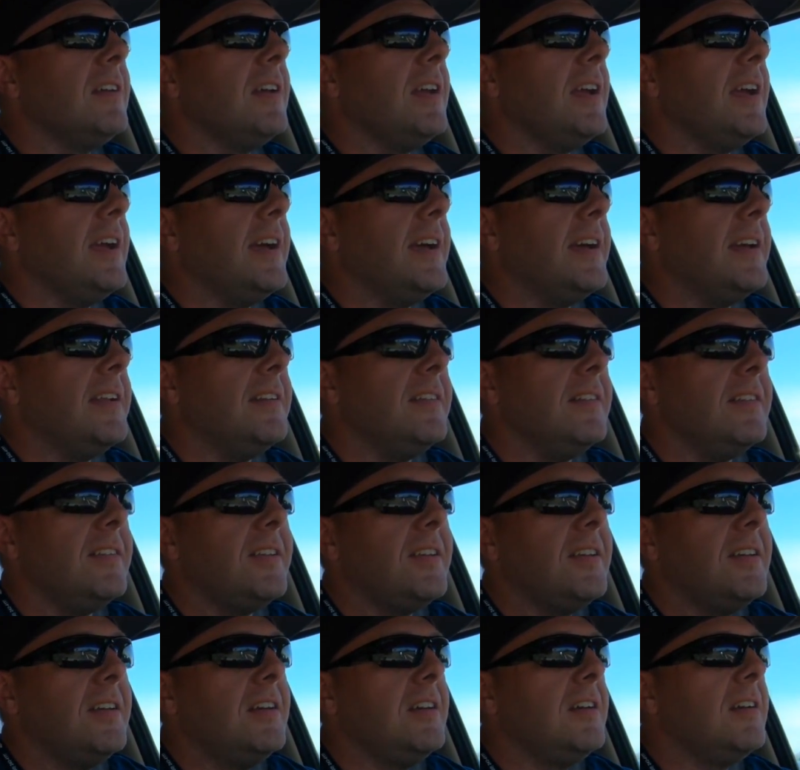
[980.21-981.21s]

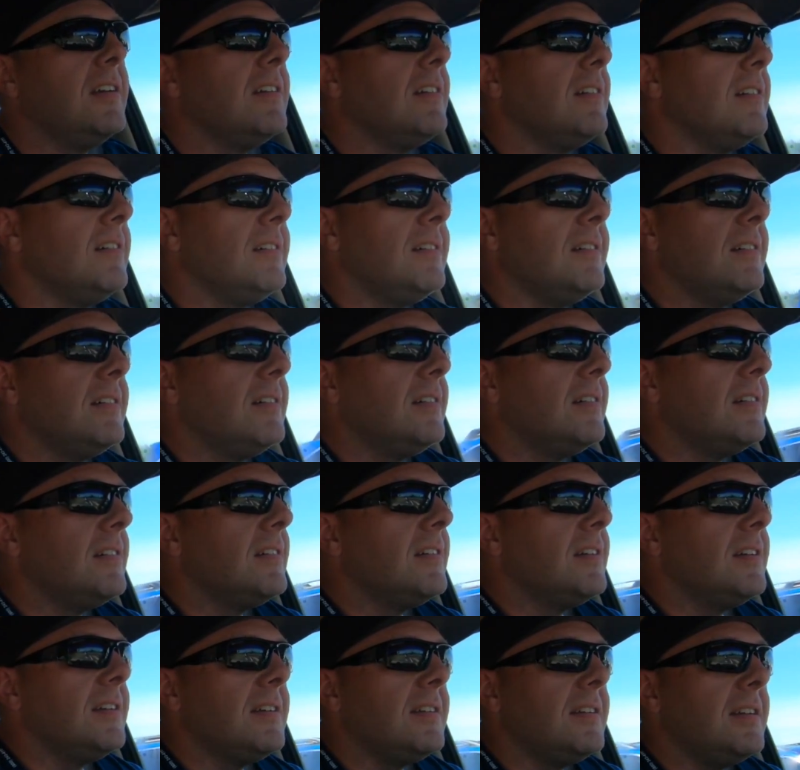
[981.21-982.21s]

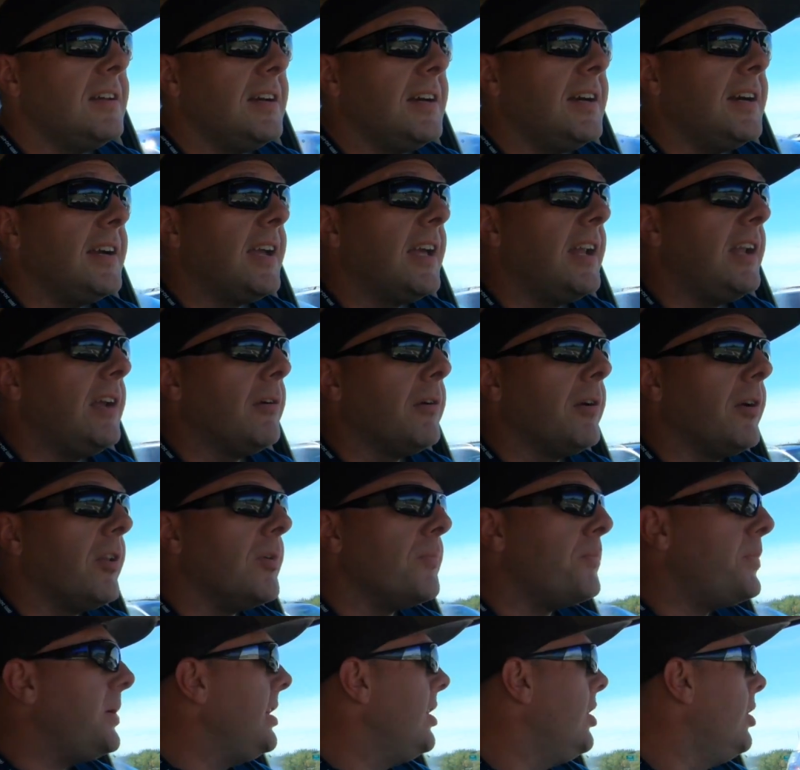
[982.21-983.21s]
and uh, getting rid of
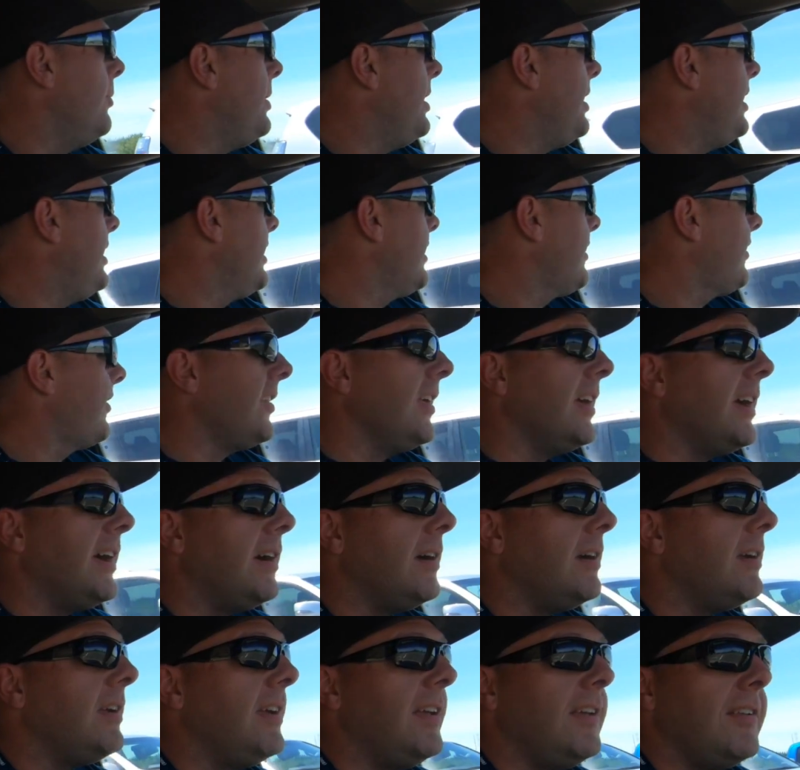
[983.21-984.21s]
the P O box
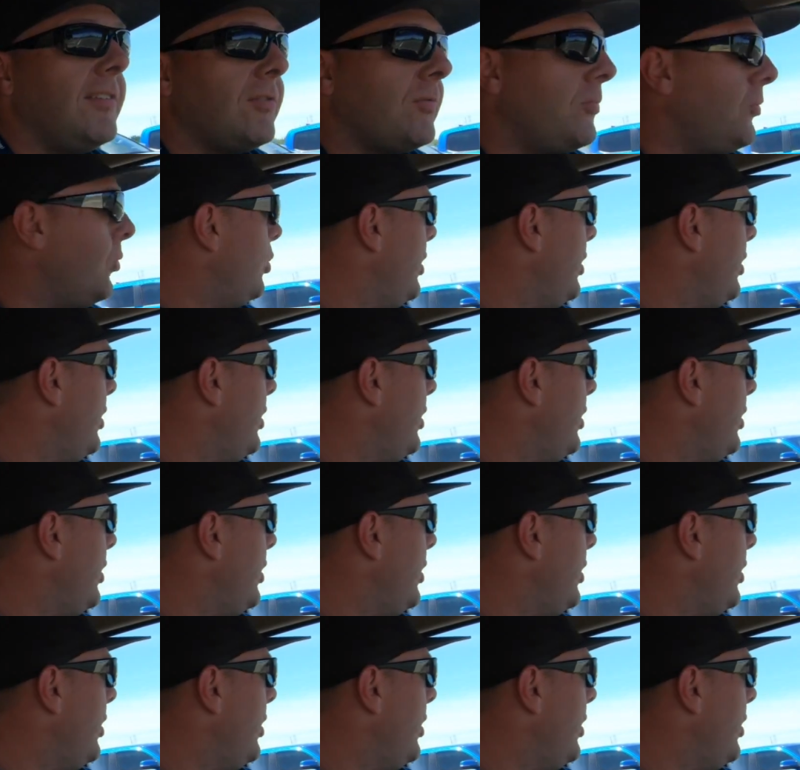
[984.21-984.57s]
that is